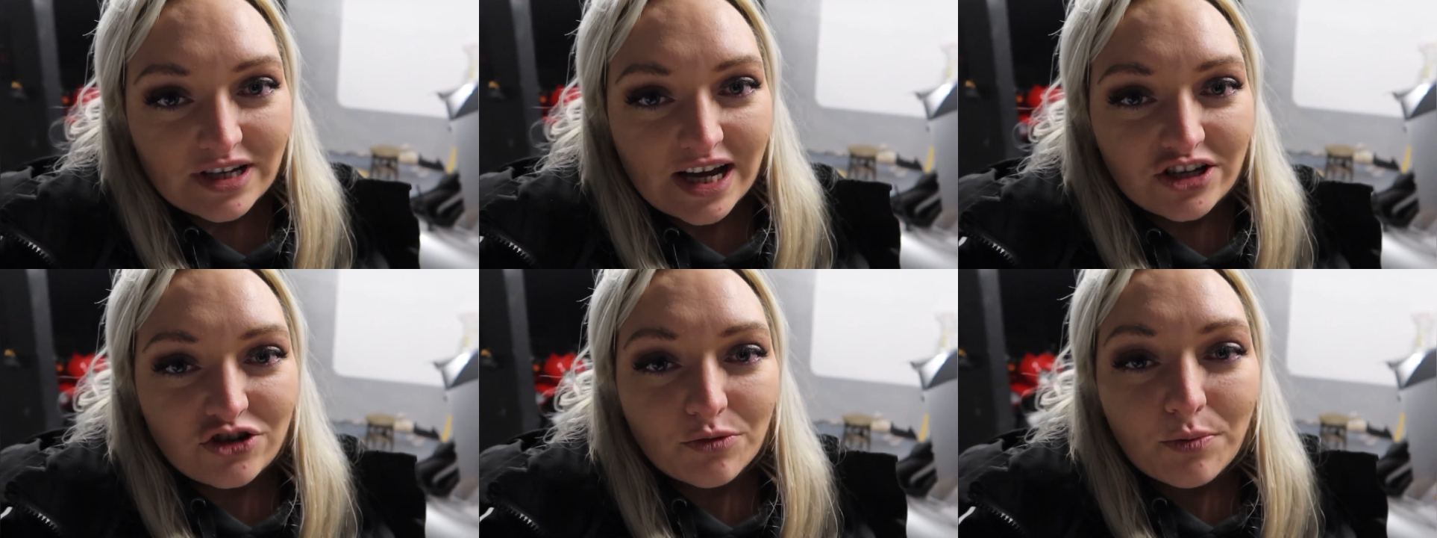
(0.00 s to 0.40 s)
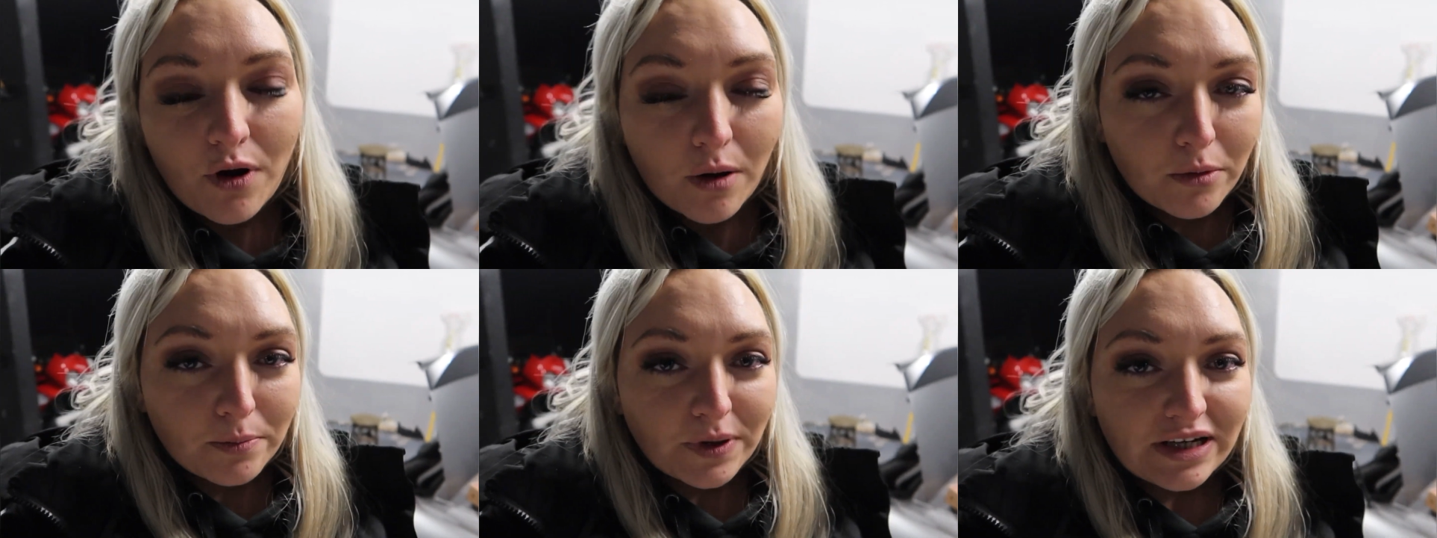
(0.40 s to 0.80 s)
as you're
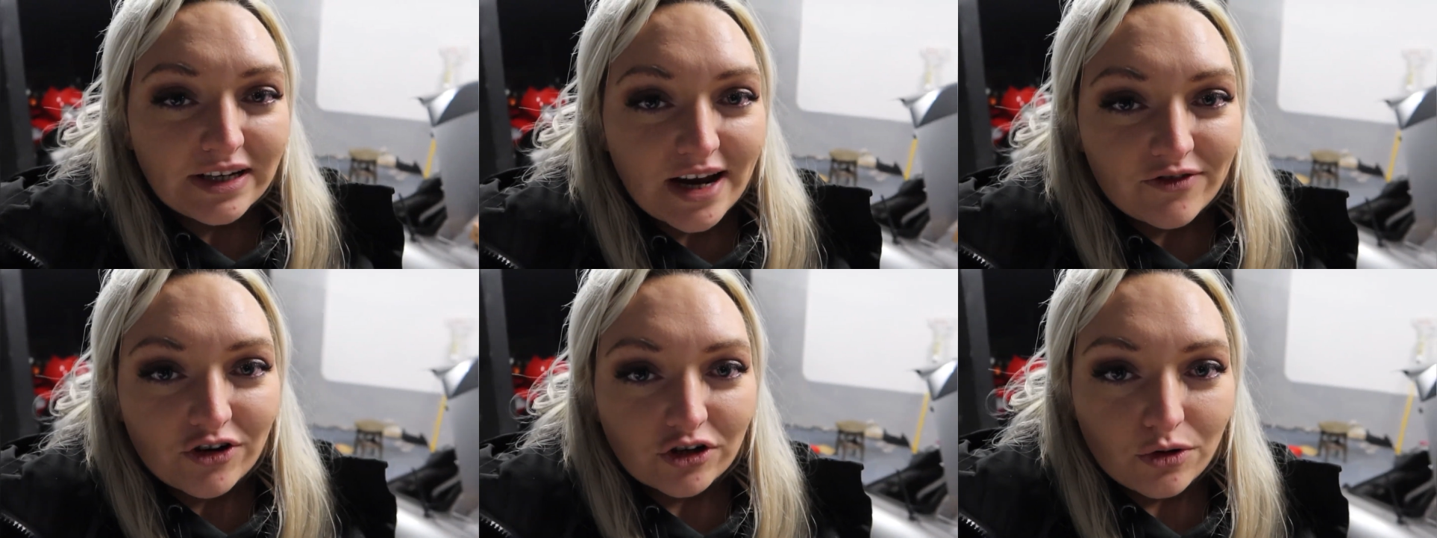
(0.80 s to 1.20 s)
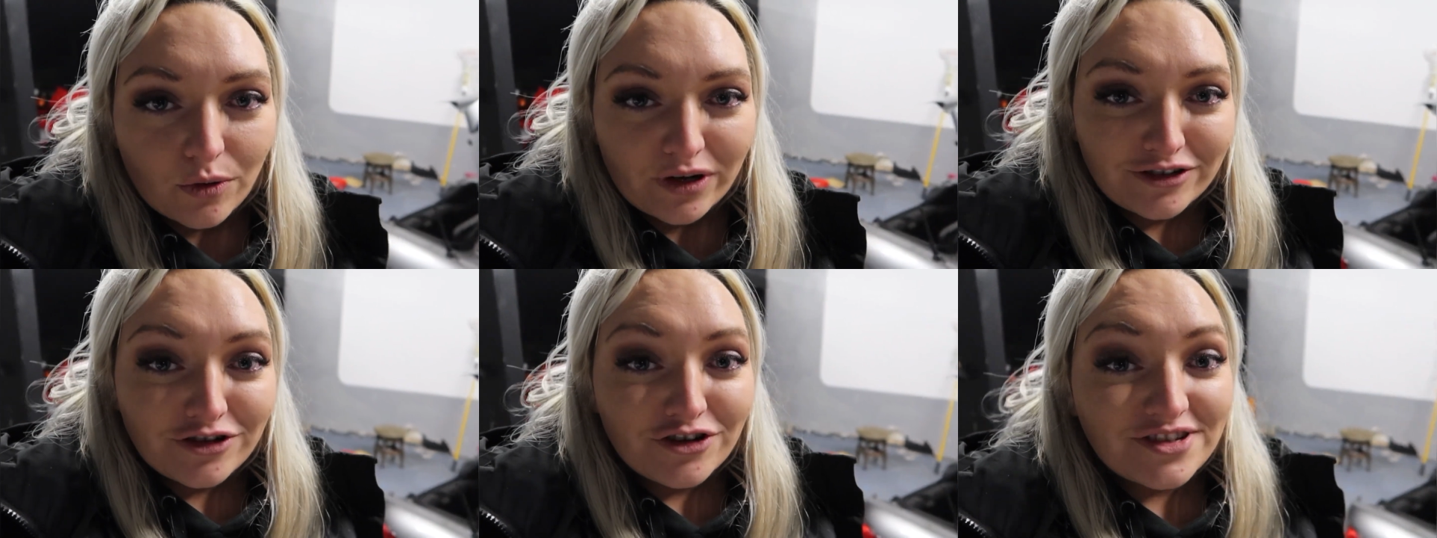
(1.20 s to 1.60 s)
probably never
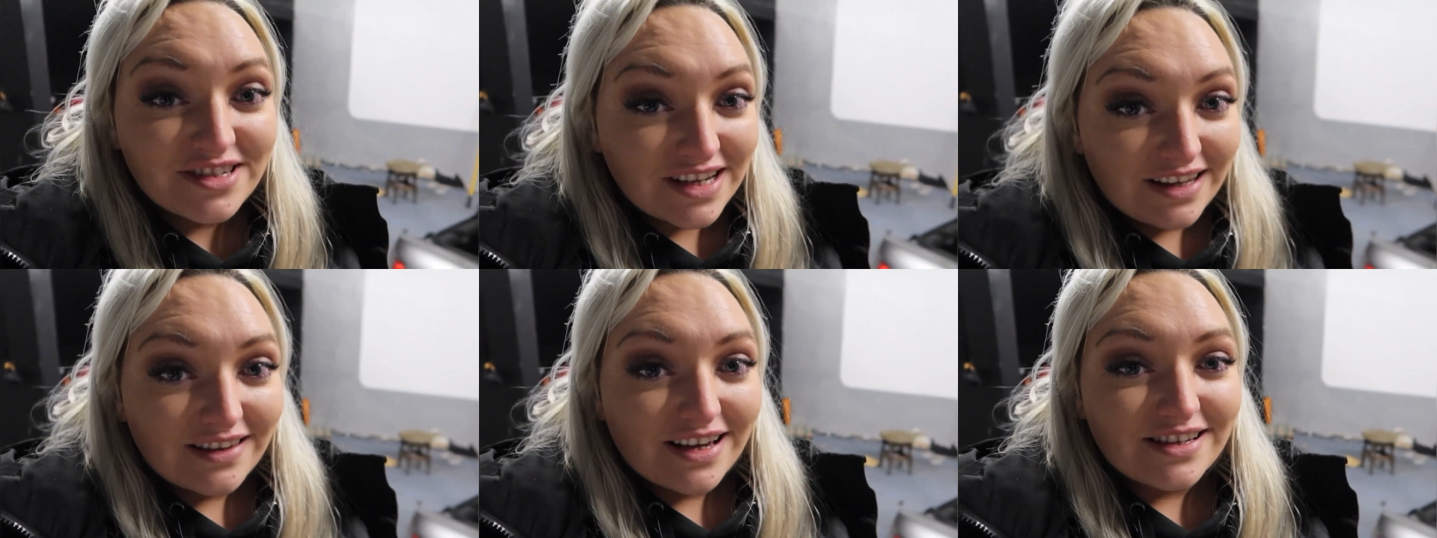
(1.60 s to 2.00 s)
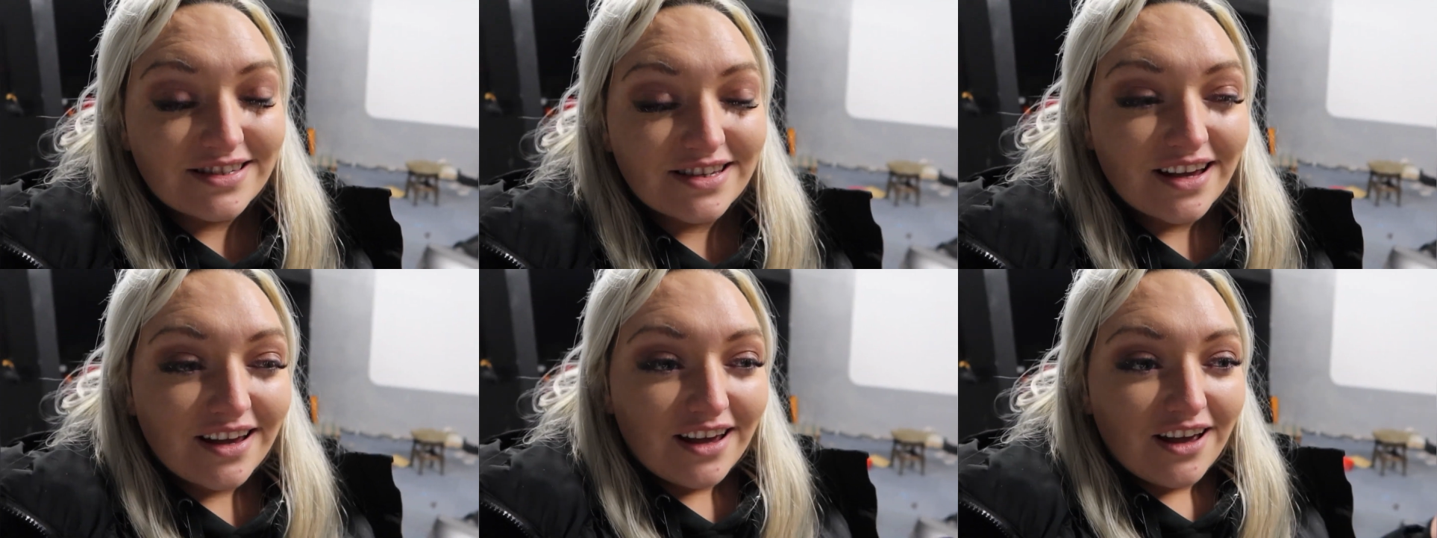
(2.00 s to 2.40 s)
going to see this
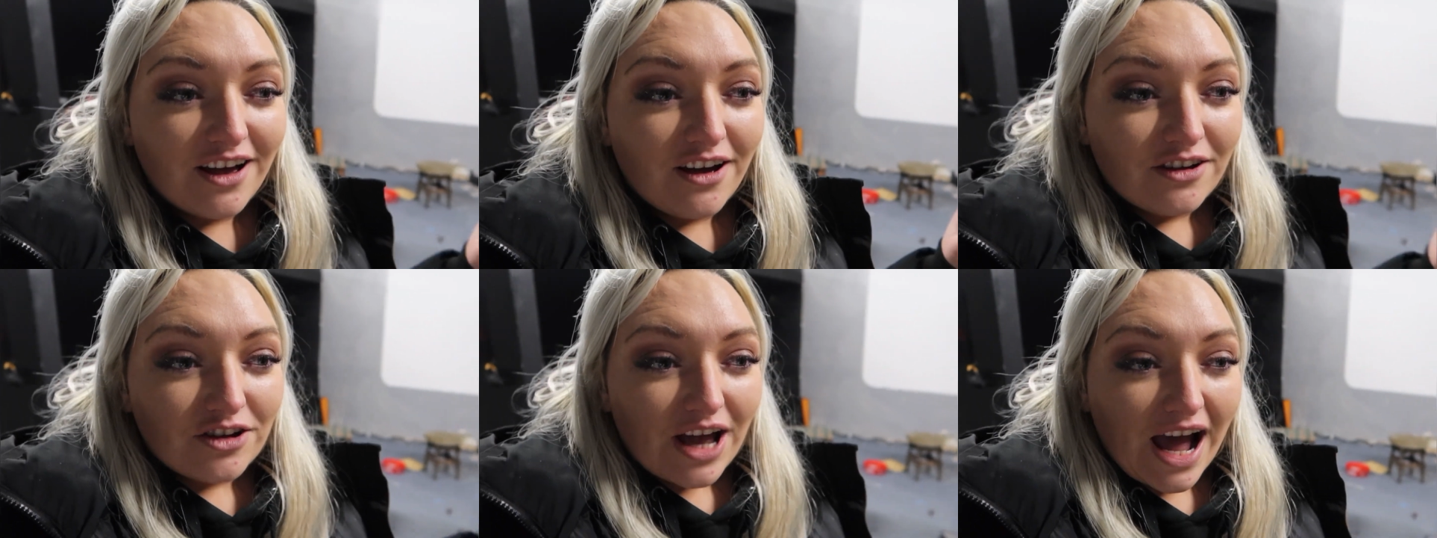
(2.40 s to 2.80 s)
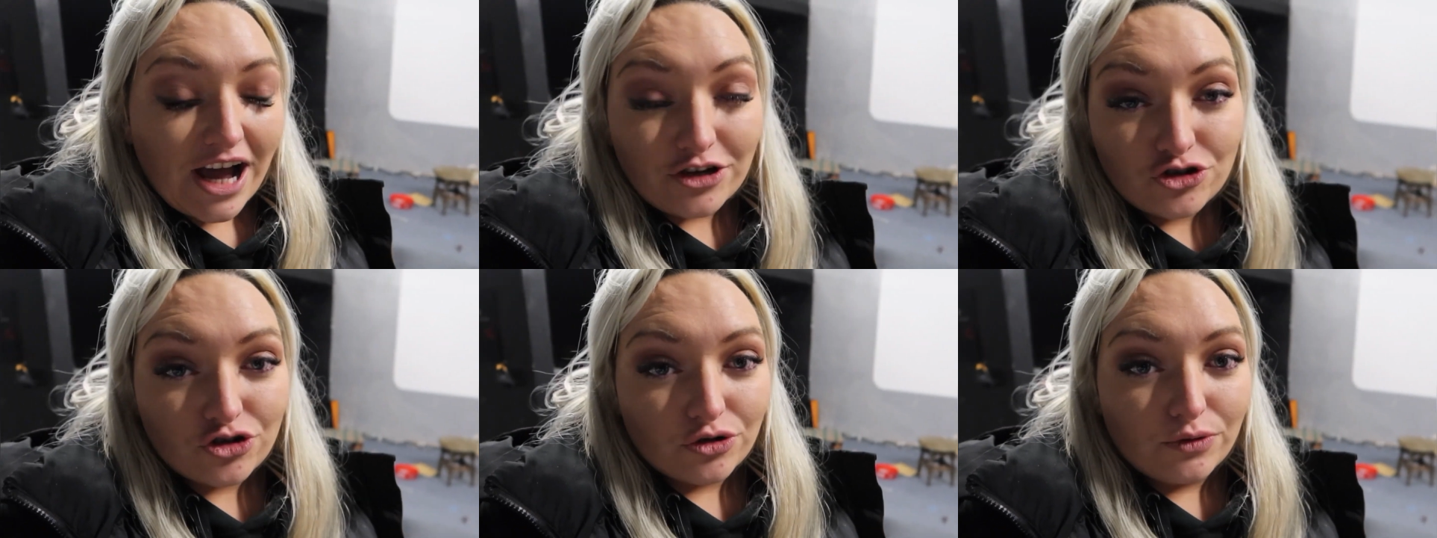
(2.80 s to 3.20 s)

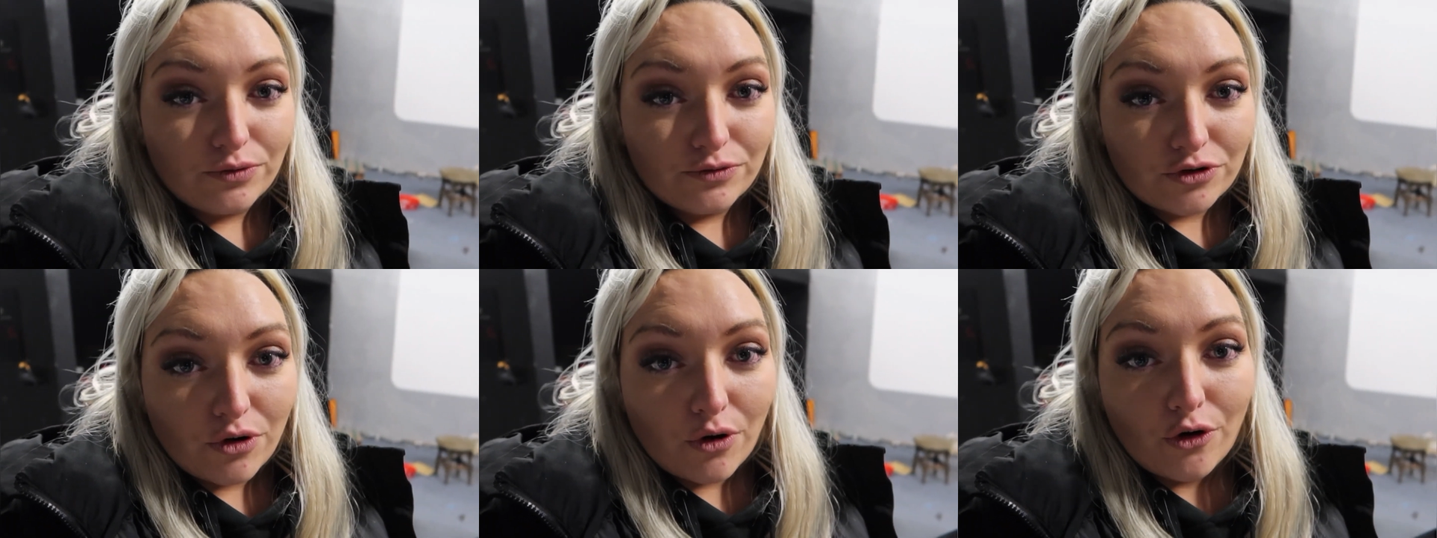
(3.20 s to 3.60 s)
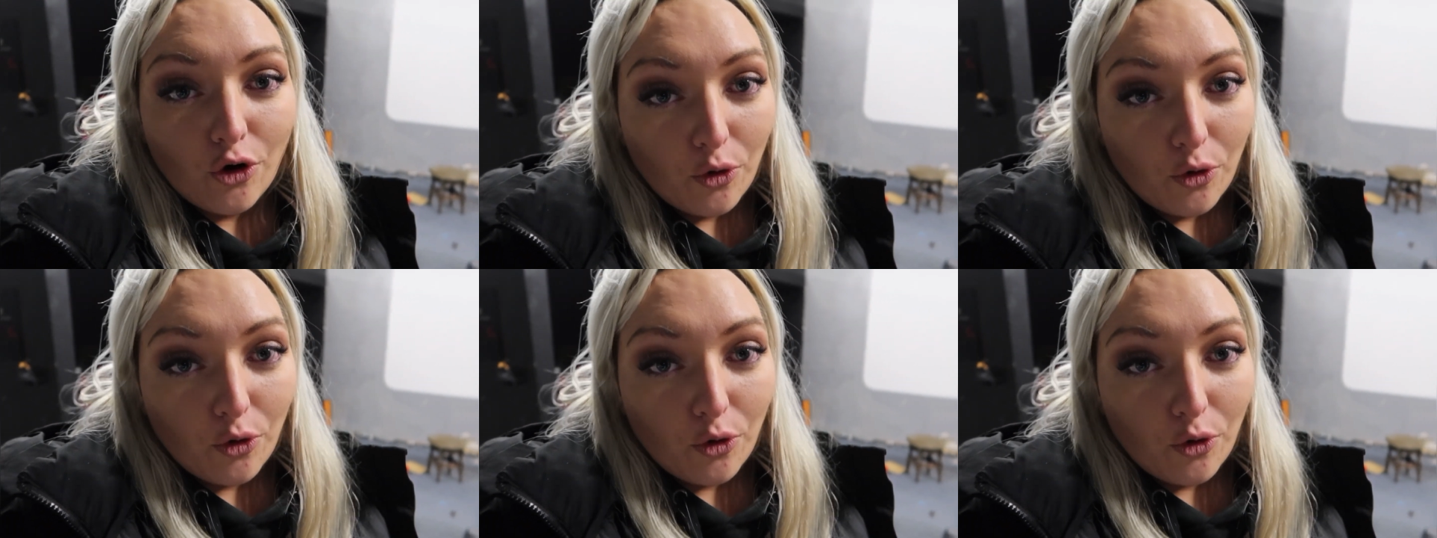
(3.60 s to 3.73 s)
at shows or